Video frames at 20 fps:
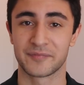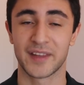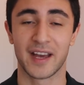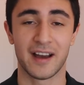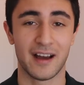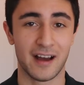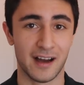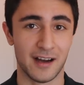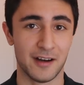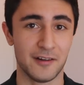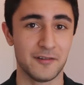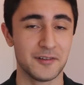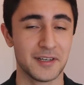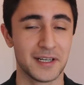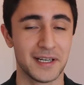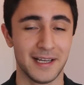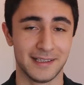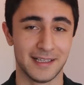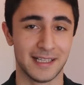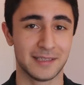How?
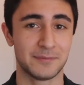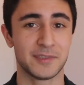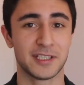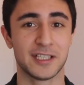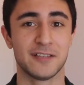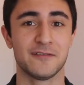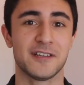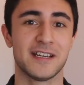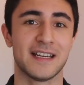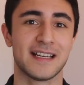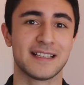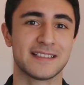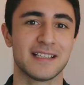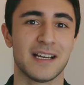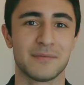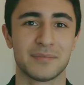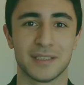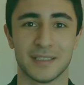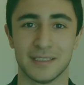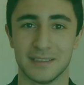Let me give you an
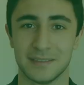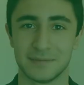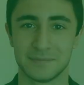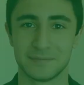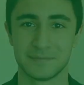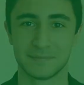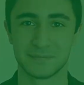example.